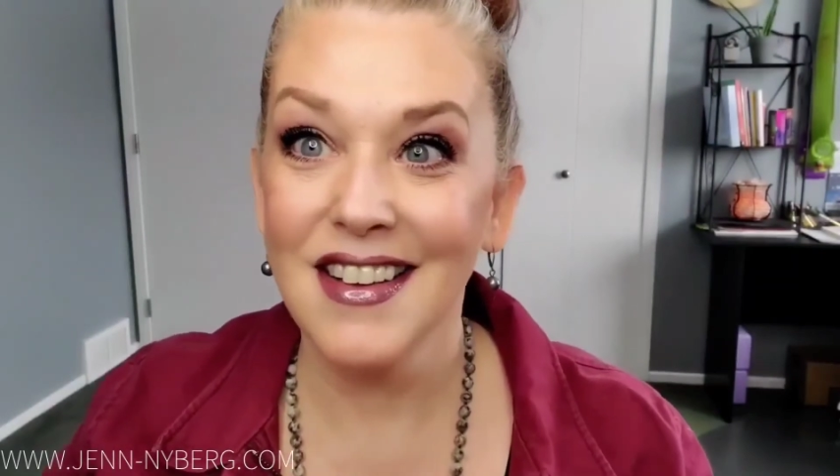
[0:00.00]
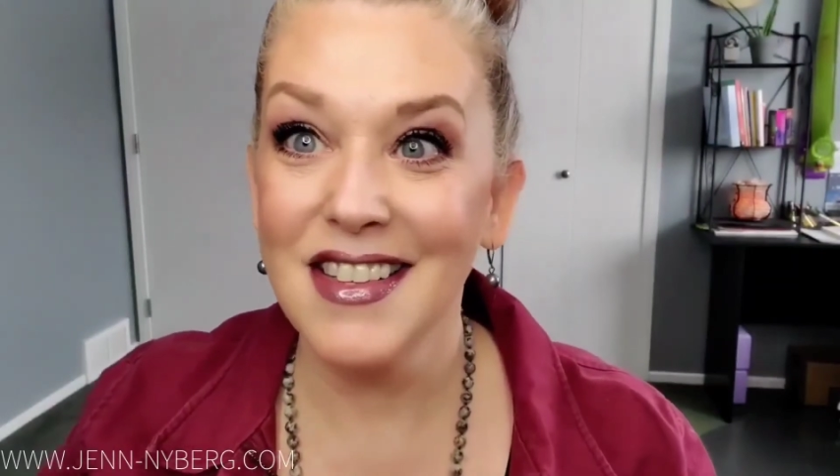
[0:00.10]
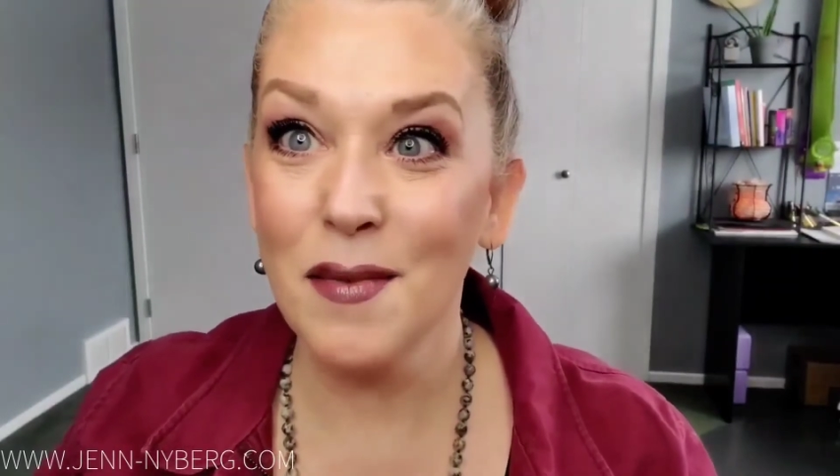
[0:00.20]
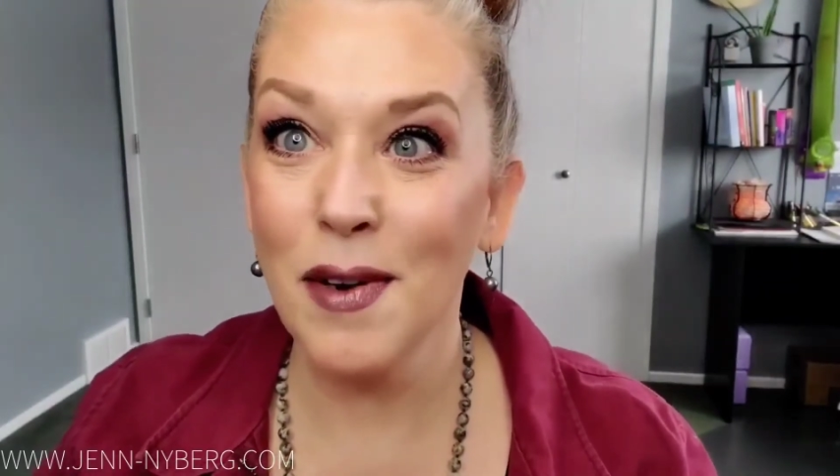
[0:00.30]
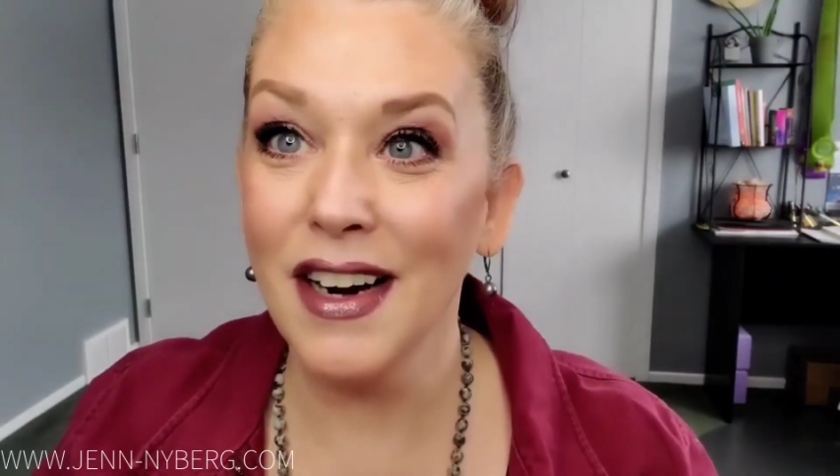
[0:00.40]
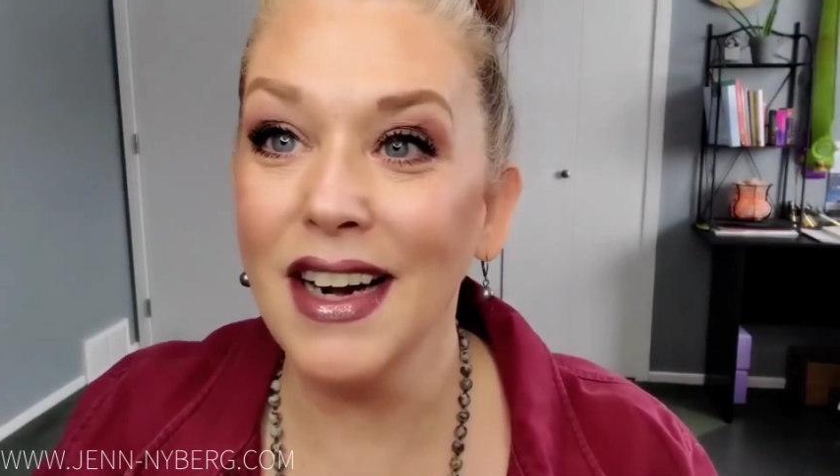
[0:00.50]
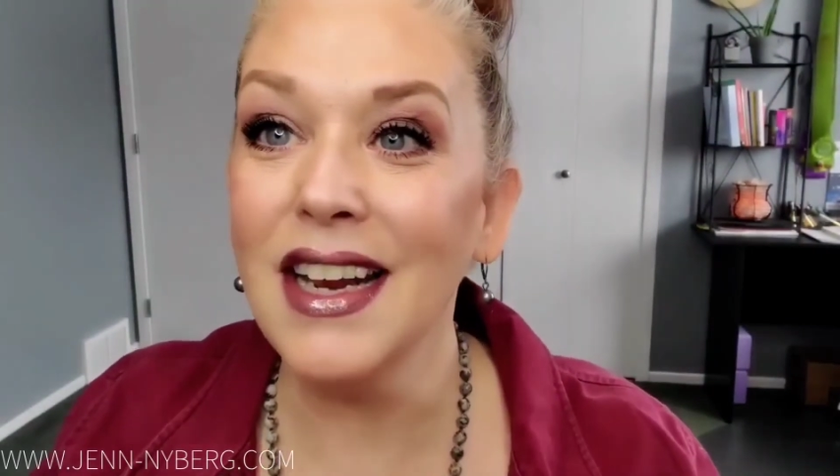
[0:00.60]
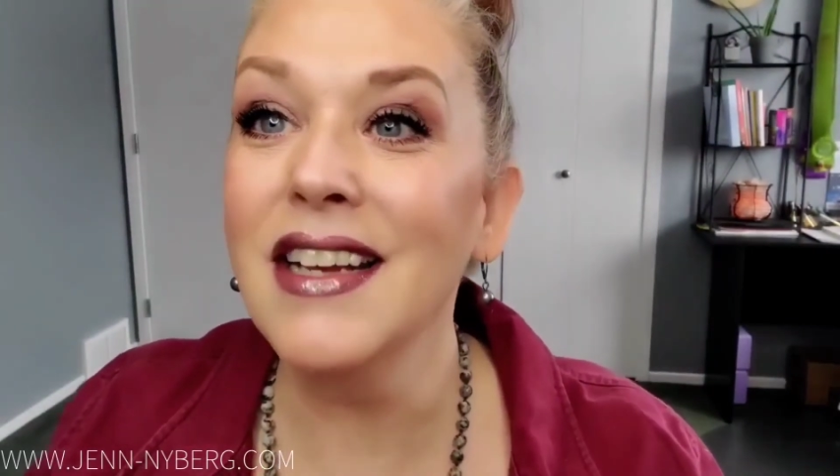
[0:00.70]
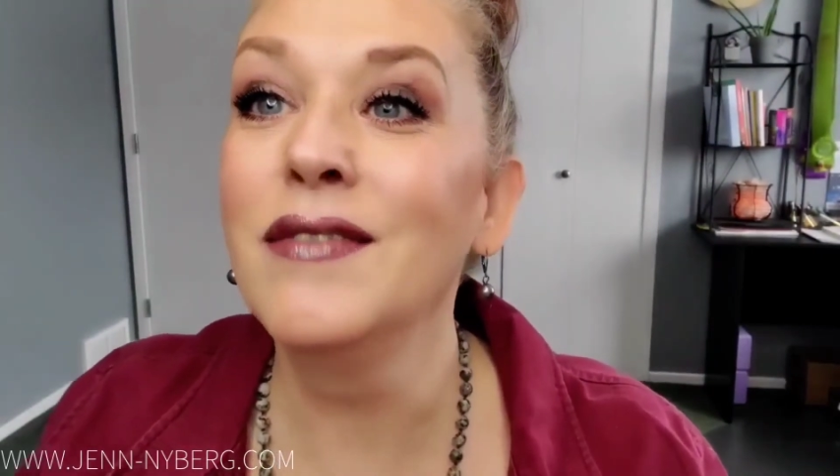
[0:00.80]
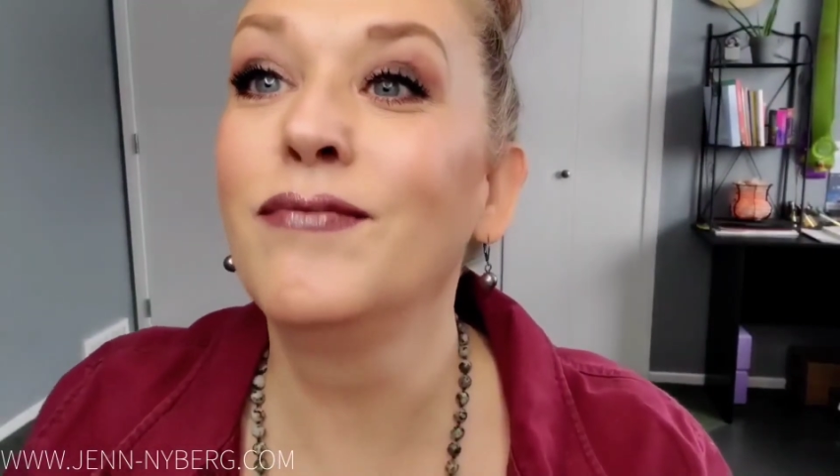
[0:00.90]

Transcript: Is it pretty?